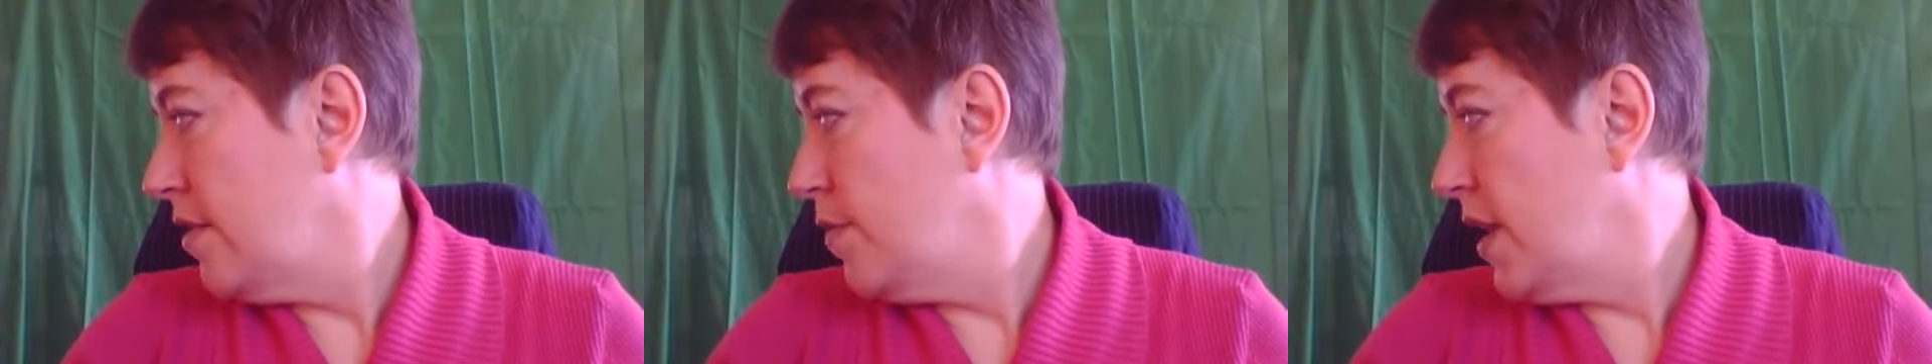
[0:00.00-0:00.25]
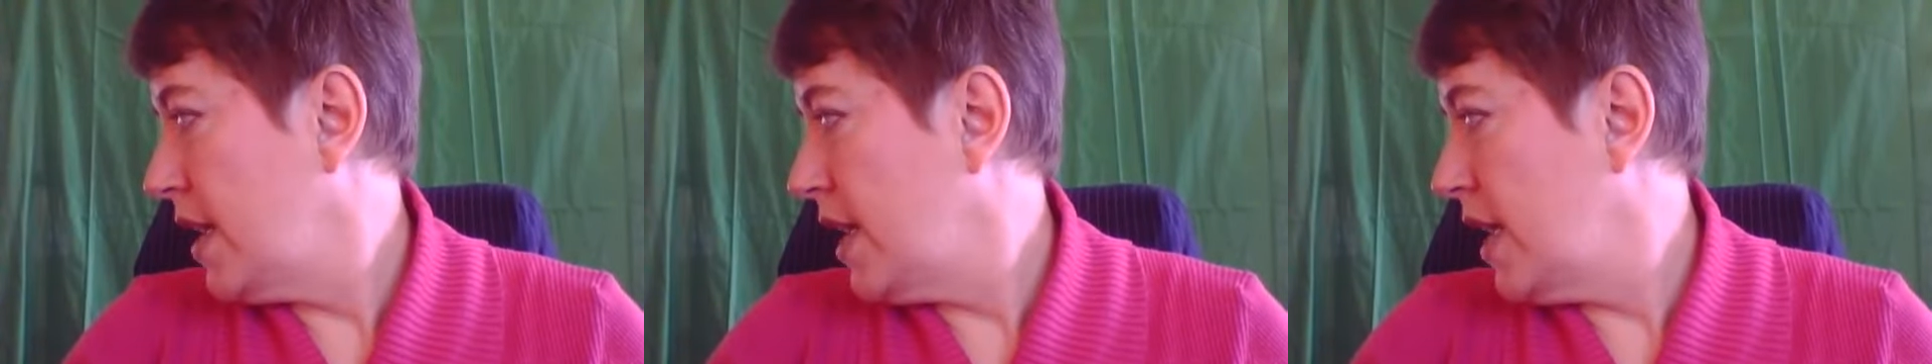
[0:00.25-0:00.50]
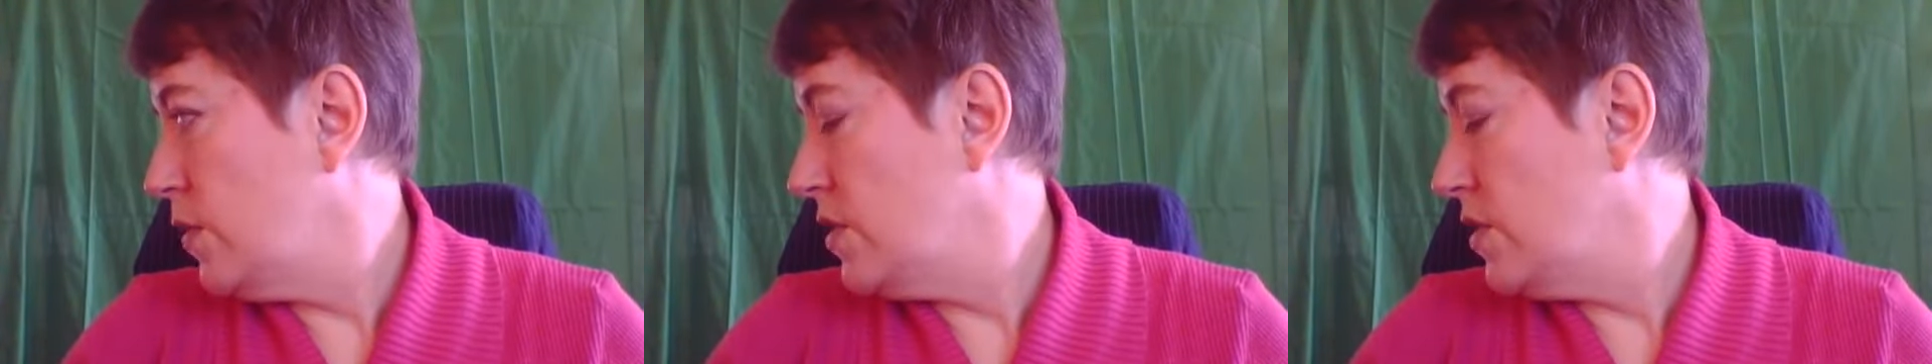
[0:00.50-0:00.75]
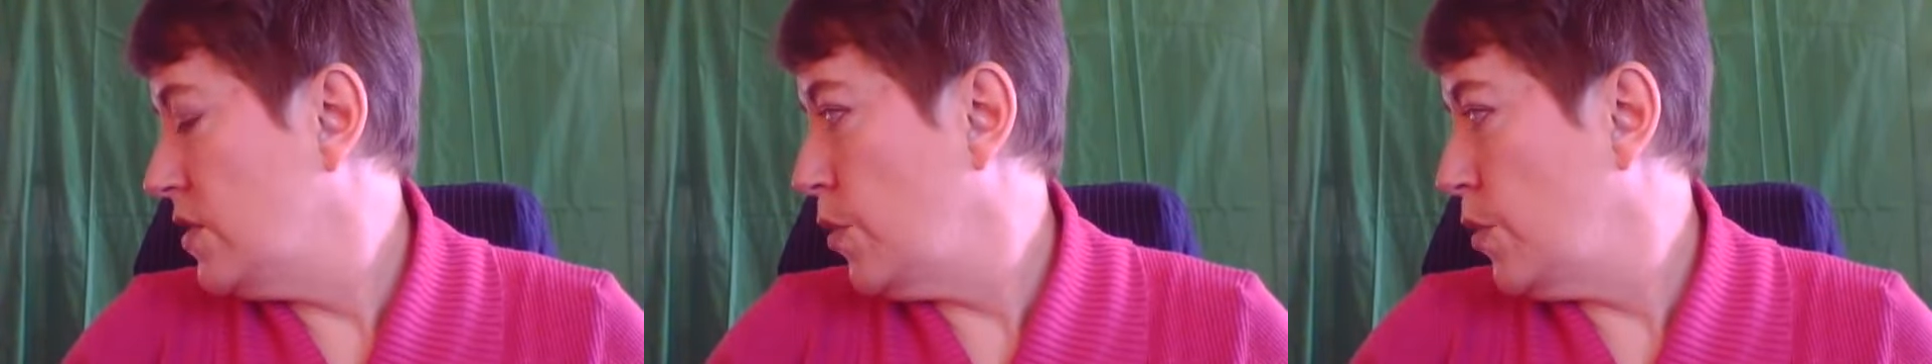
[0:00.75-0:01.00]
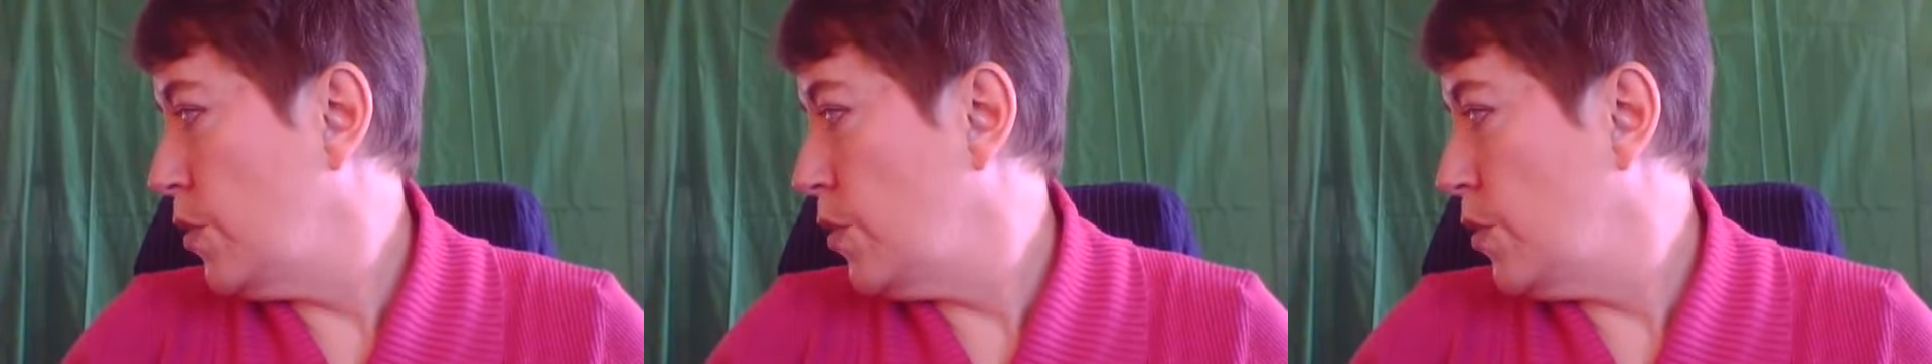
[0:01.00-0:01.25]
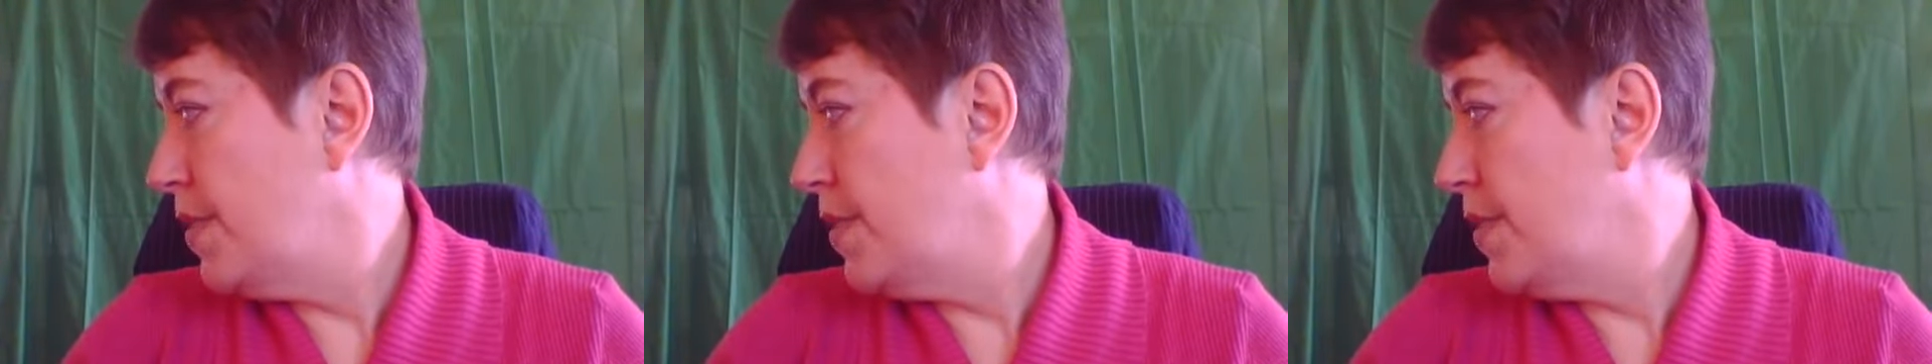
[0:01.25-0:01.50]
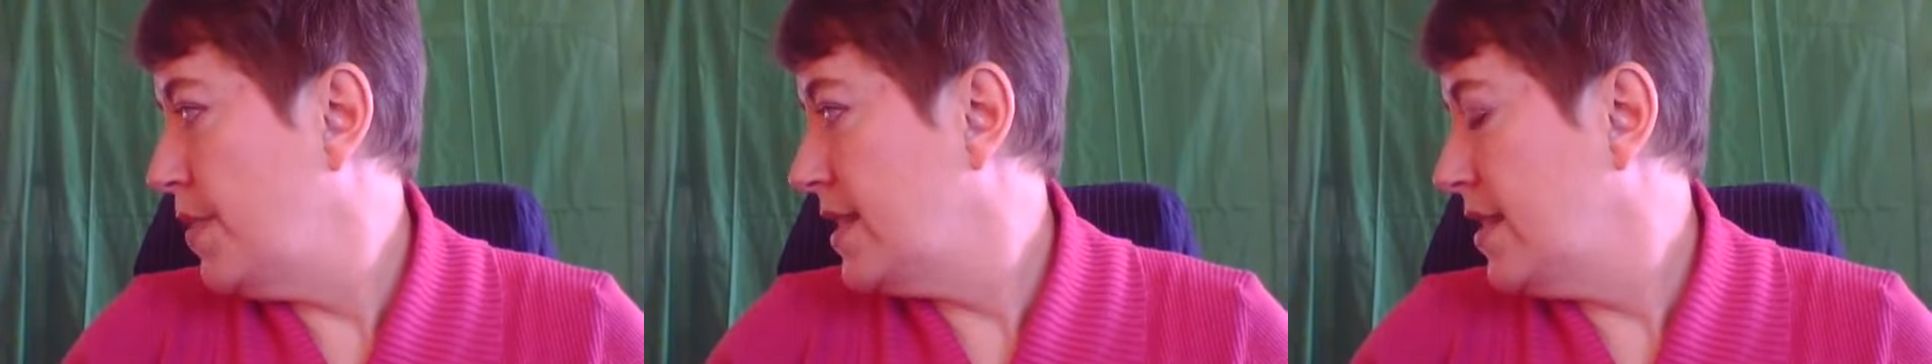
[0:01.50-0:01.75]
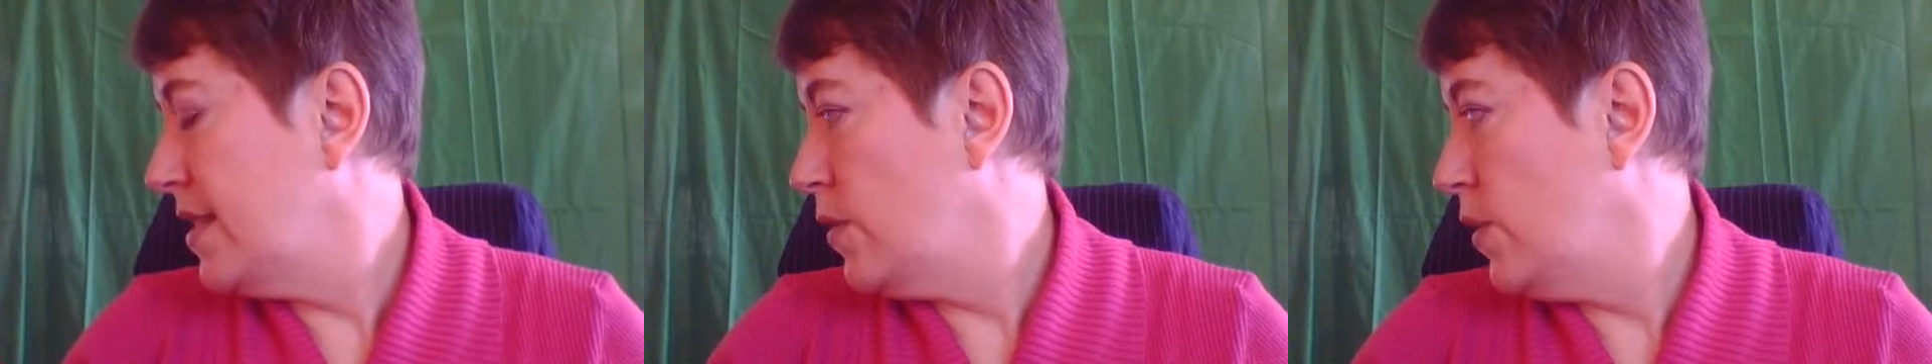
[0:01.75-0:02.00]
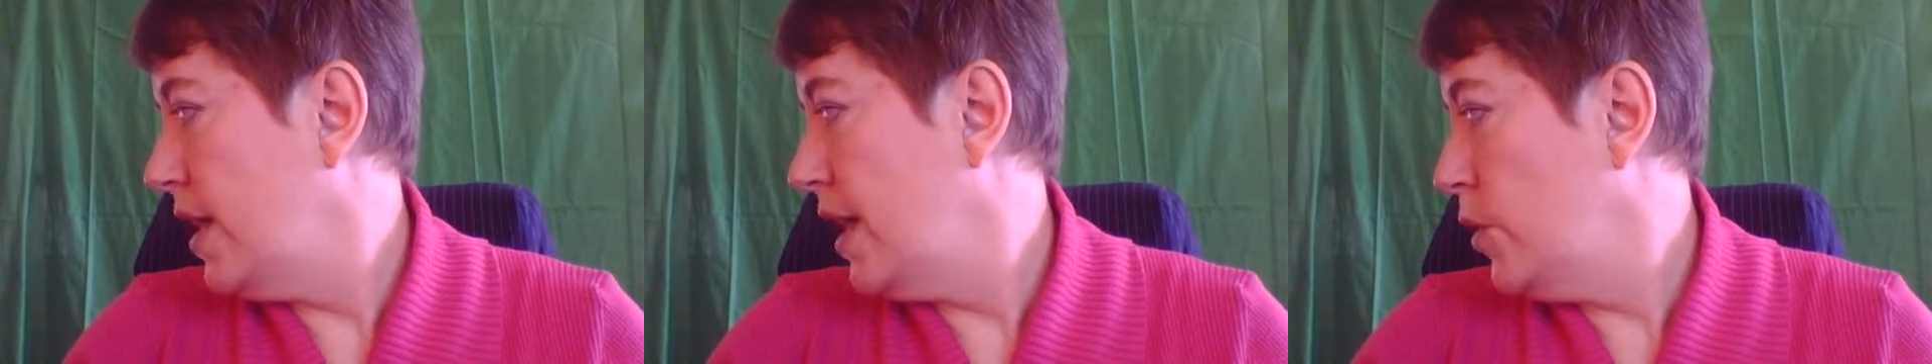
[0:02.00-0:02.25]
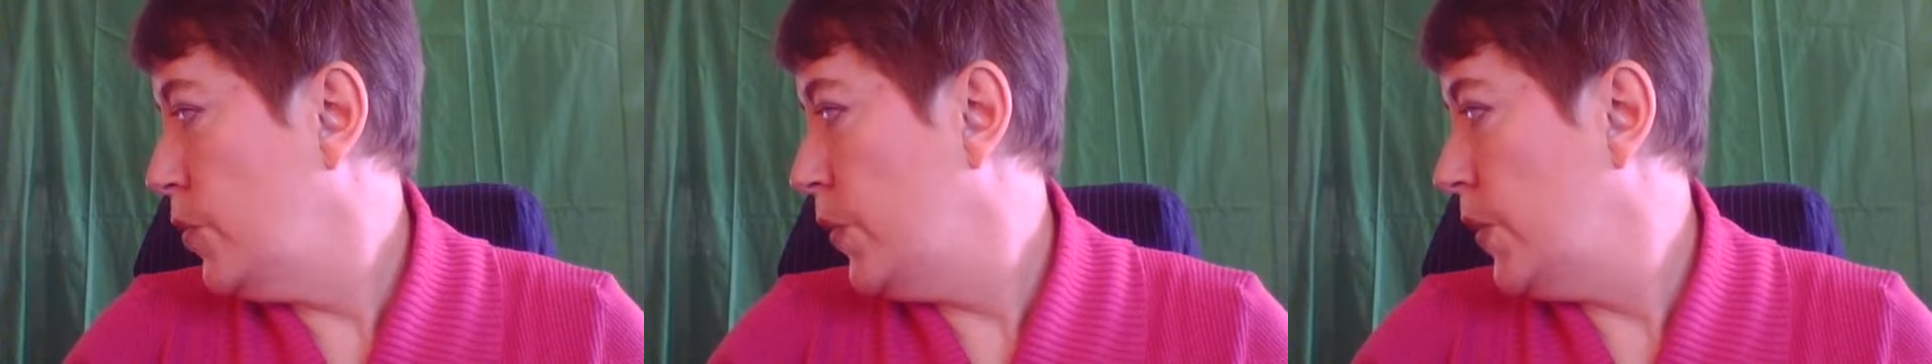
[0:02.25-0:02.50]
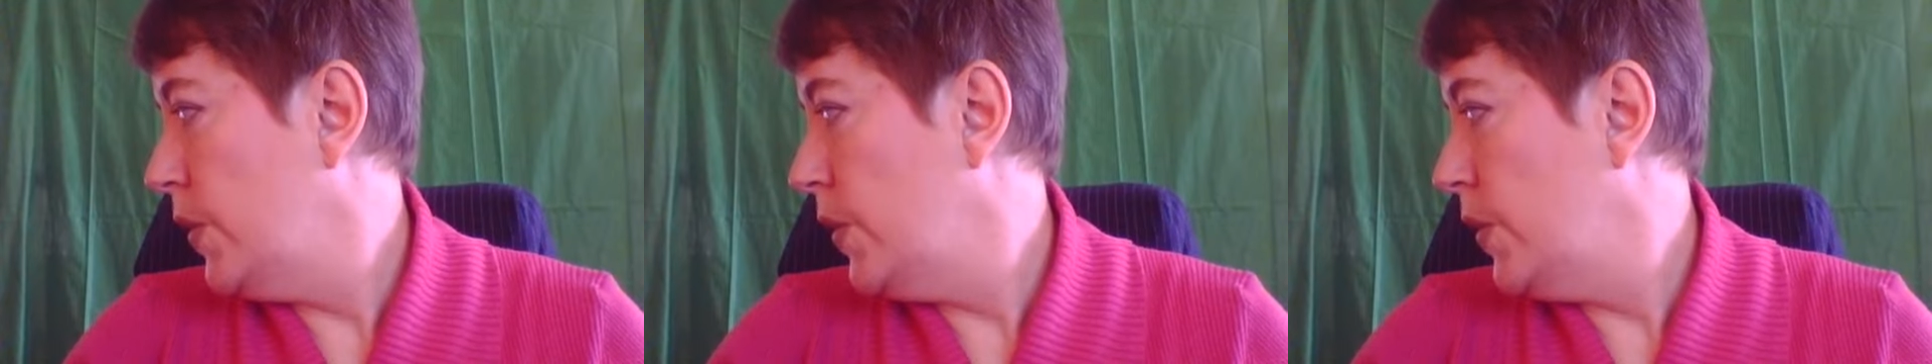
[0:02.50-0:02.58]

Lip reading: my cat would stop eating plastic, that would help.